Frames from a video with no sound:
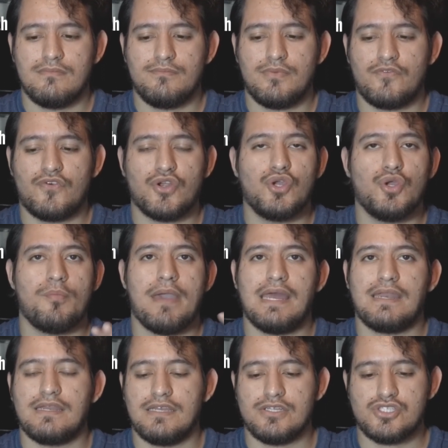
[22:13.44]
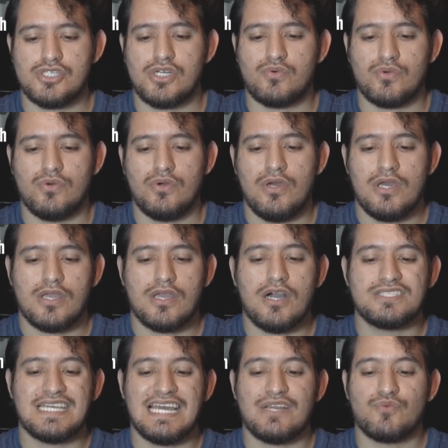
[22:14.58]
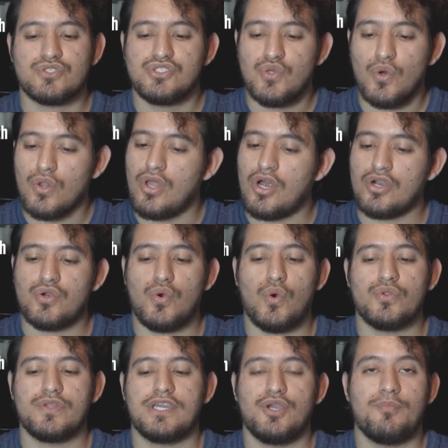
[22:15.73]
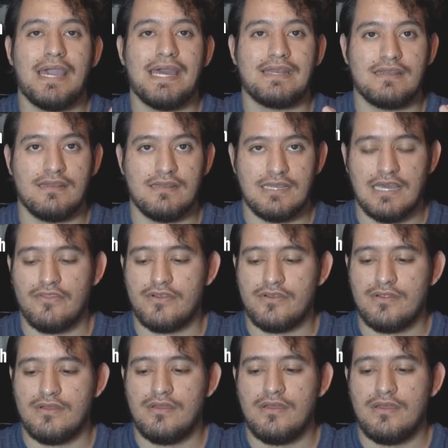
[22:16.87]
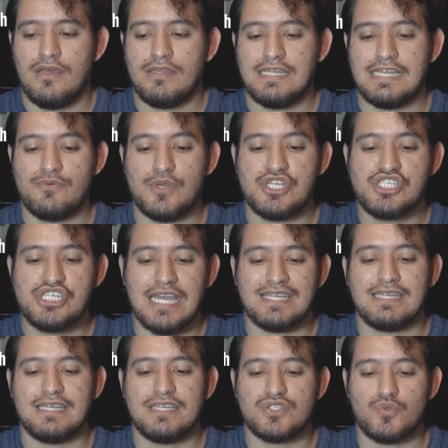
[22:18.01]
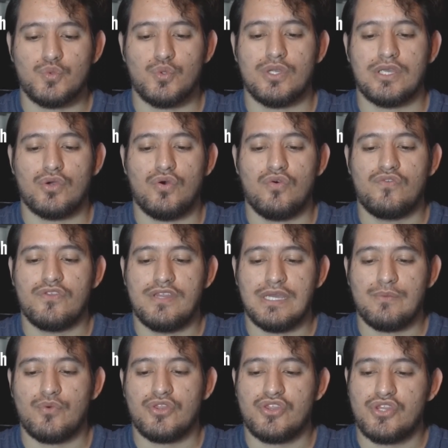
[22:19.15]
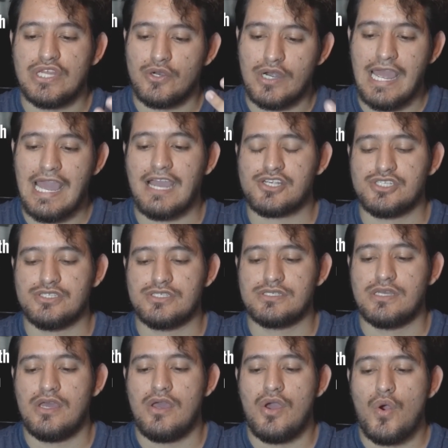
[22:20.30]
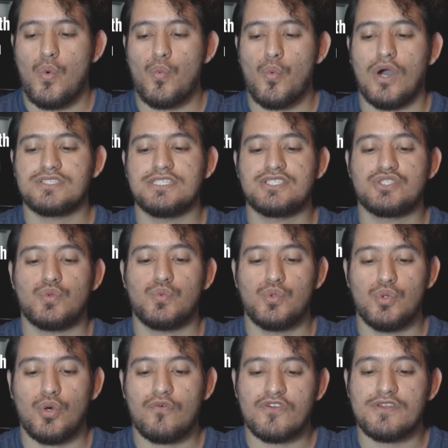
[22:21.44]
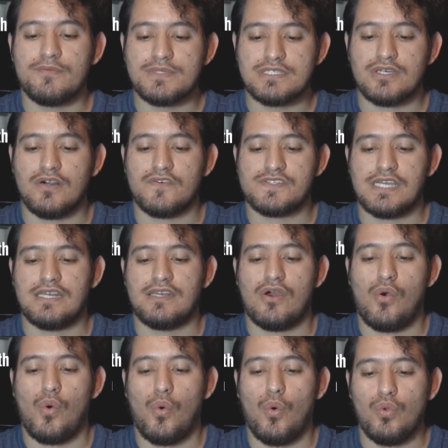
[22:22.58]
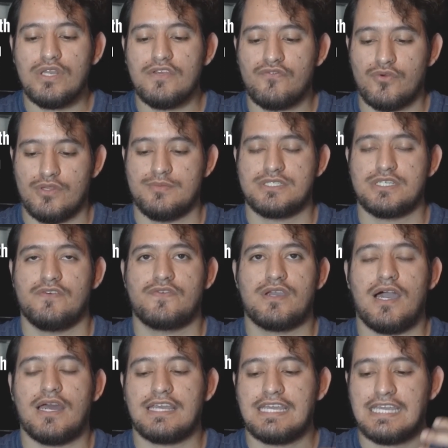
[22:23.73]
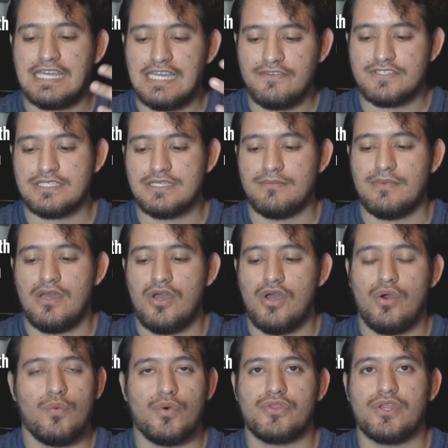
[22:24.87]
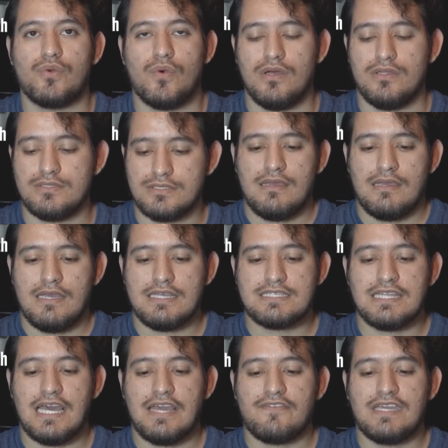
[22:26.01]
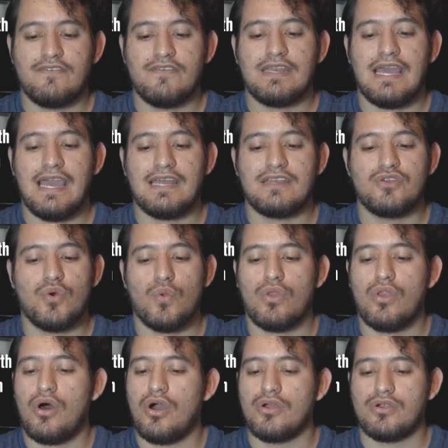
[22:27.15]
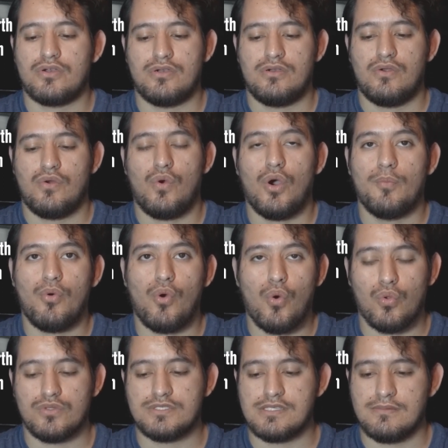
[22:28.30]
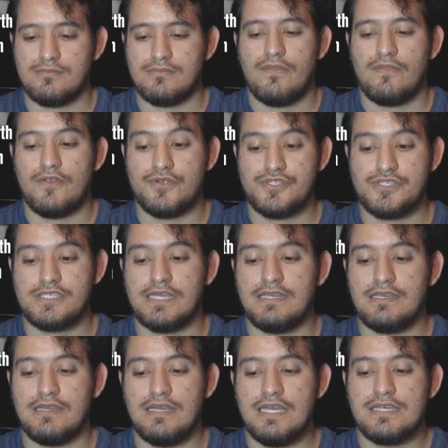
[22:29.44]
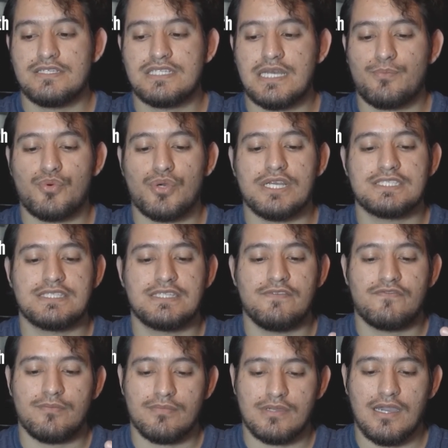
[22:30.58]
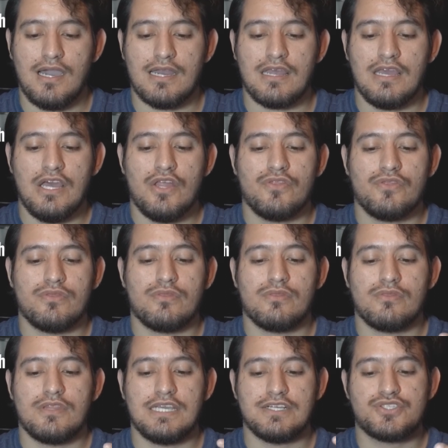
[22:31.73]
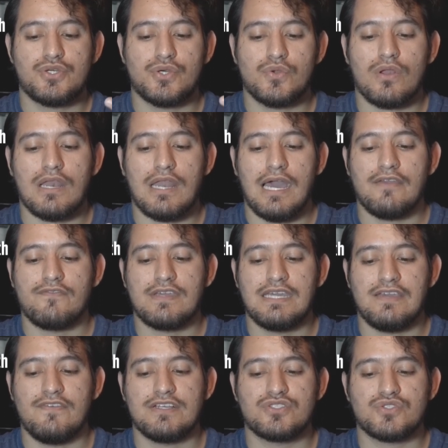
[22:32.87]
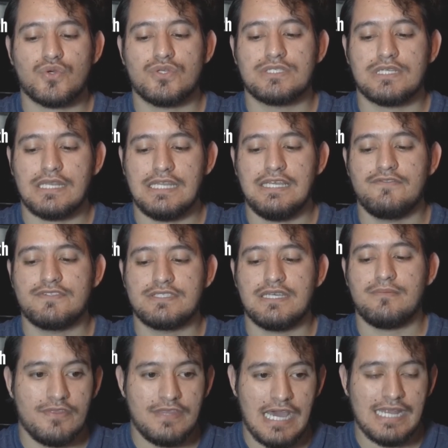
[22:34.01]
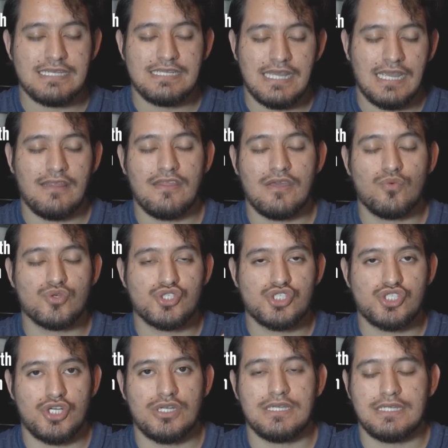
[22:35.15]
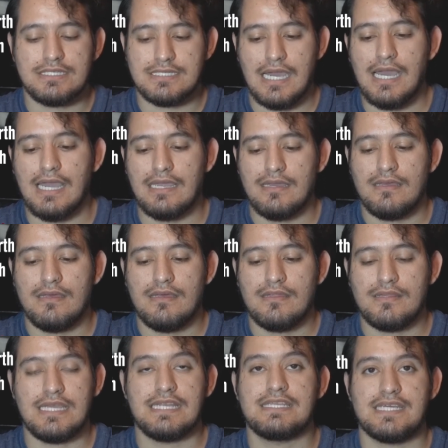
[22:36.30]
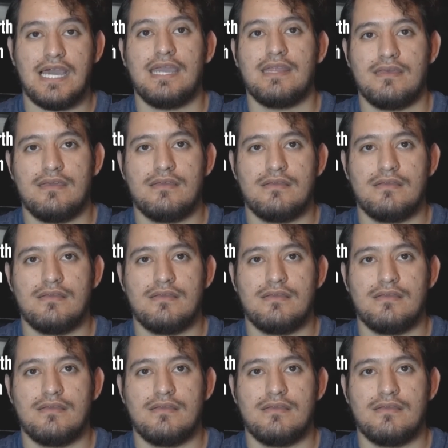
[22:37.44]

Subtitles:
but for humanity in general. God's hand was no longer holding humanity together. They rejected his ruling over them with their actions, wanting to rule over themselves and only for themselves. God gives them what they want. His life-giving hand no longer upholds them. Their sin separates them from God. The eternal life-giving source leaves them. That day they will surely die. They died.